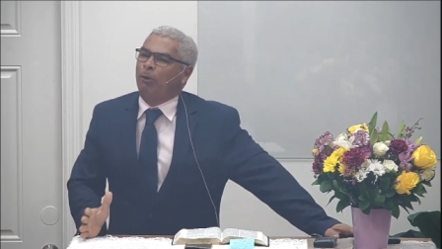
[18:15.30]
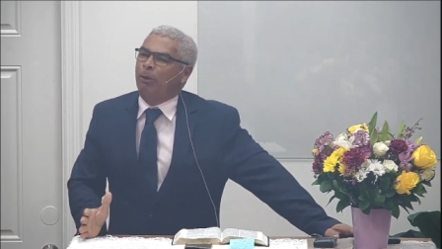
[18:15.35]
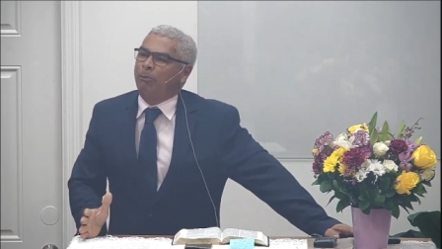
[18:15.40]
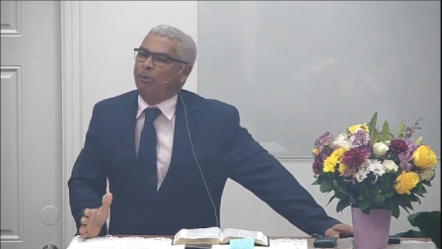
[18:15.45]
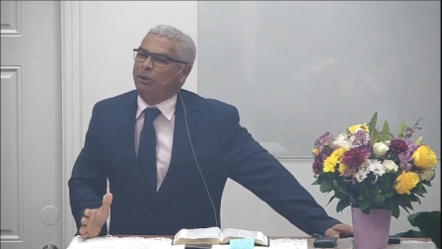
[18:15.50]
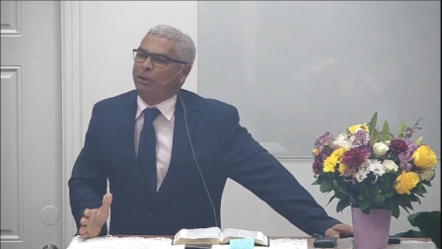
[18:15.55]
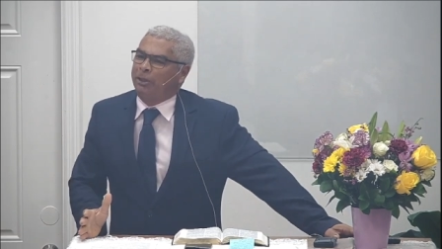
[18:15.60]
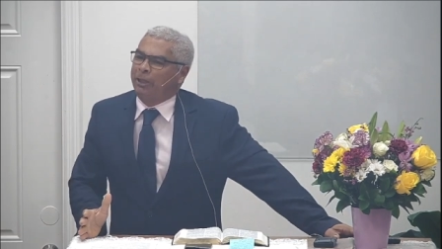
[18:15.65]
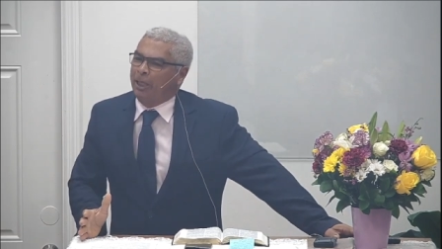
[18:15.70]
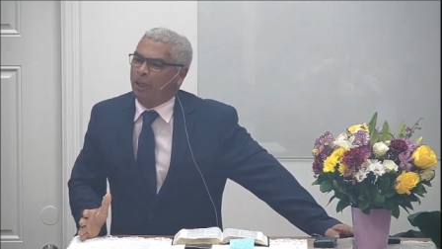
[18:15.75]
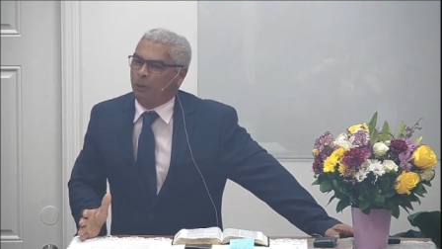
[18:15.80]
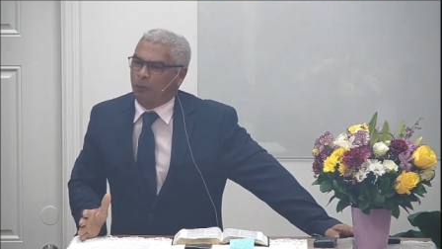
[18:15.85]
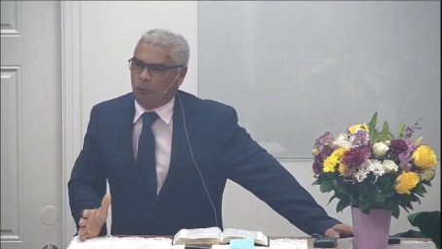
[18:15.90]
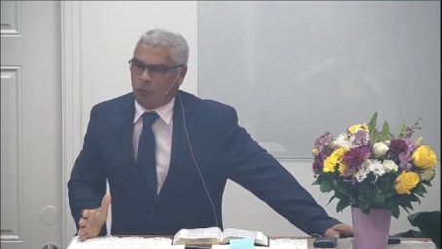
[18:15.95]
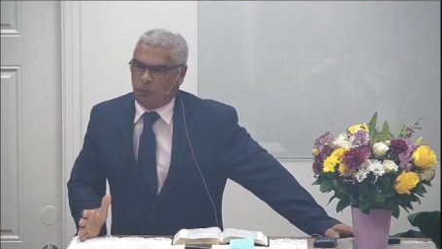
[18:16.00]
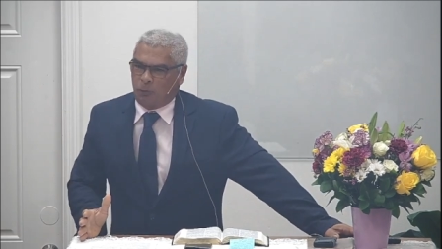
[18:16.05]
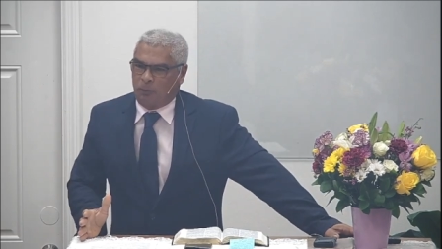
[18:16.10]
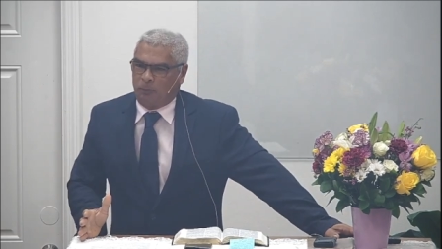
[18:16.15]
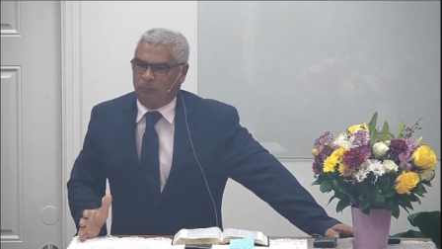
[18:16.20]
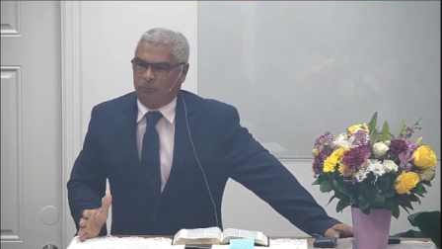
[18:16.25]
He was not
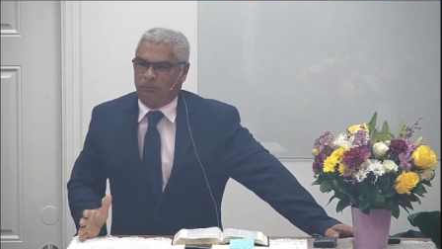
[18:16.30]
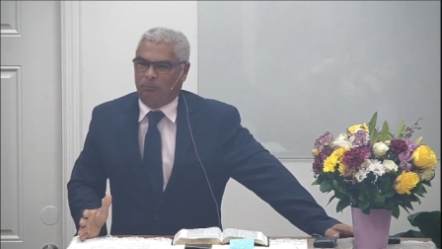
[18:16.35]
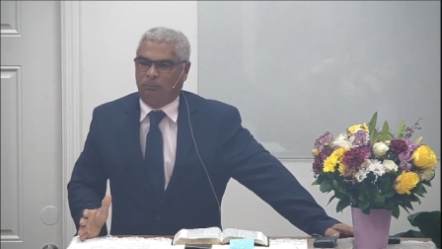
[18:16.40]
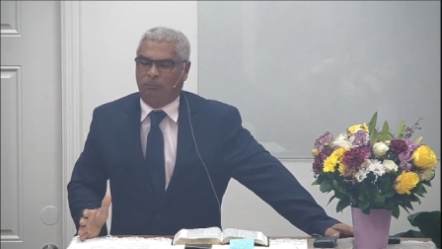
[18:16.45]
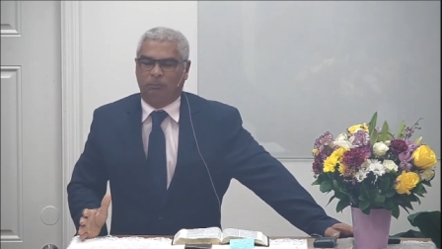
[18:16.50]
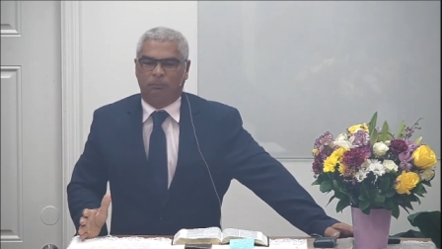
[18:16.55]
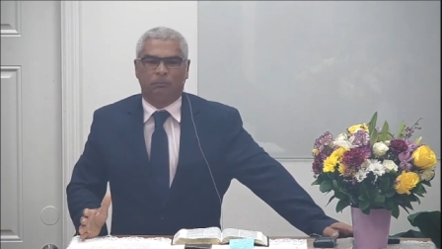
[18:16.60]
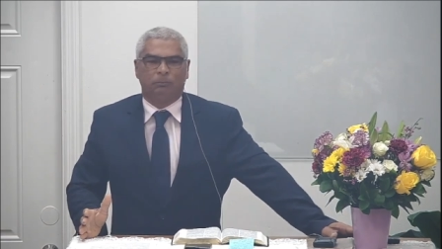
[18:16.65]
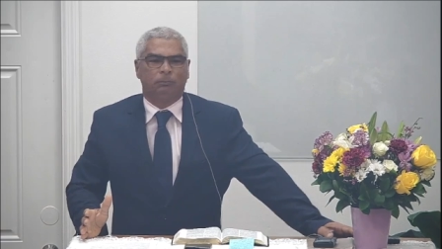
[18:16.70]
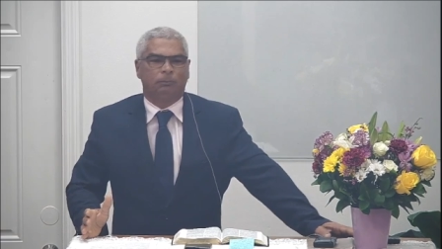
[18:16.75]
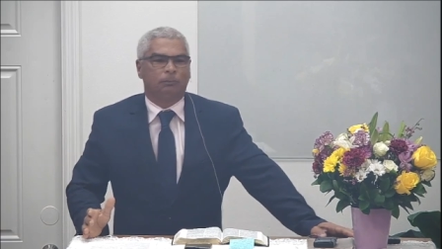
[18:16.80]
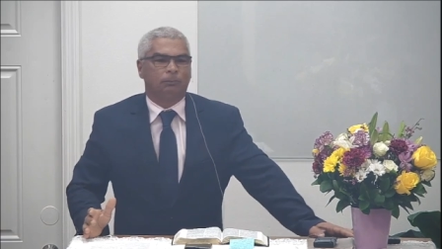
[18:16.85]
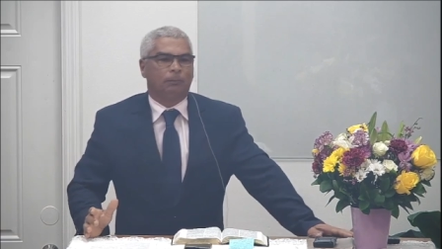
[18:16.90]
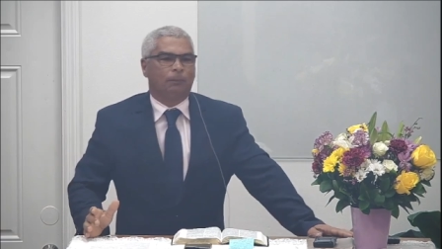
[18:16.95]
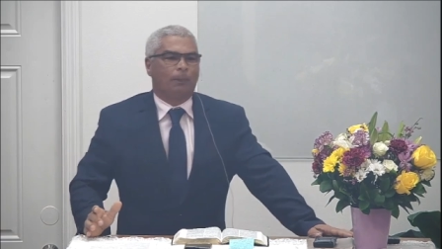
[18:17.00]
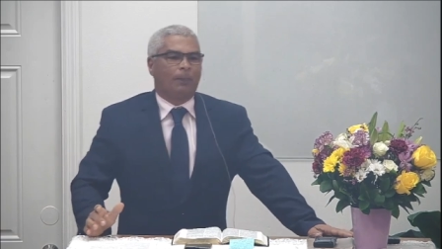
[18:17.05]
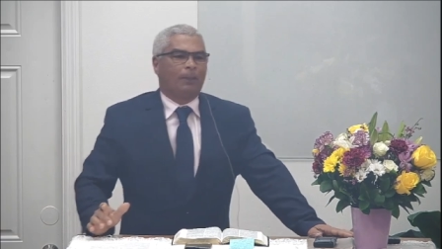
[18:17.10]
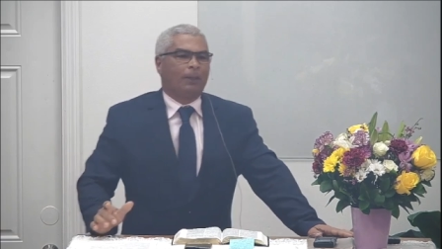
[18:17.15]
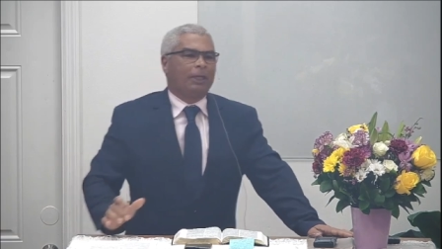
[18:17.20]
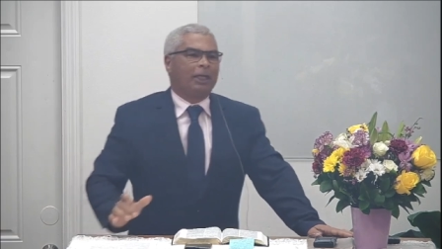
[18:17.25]
received by the man of
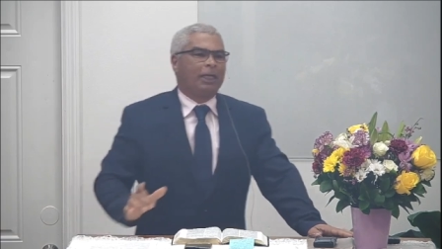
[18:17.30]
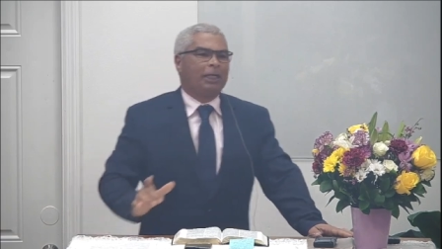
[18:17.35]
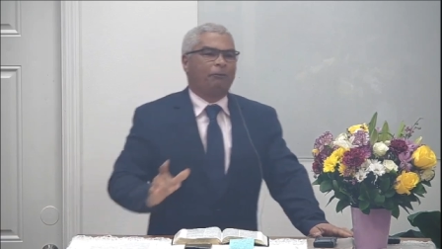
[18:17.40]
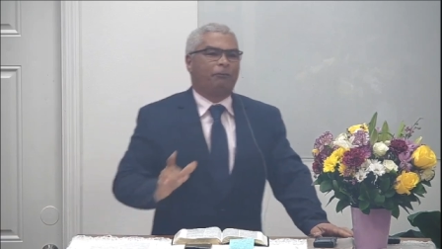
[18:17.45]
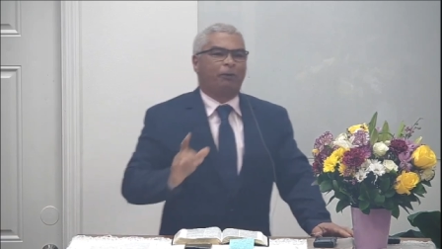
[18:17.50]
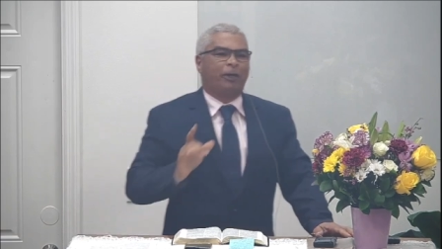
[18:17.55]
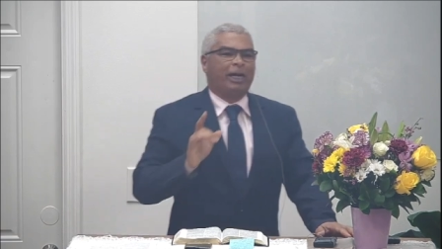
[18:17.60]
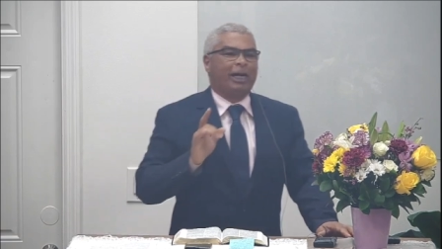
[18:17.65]
God,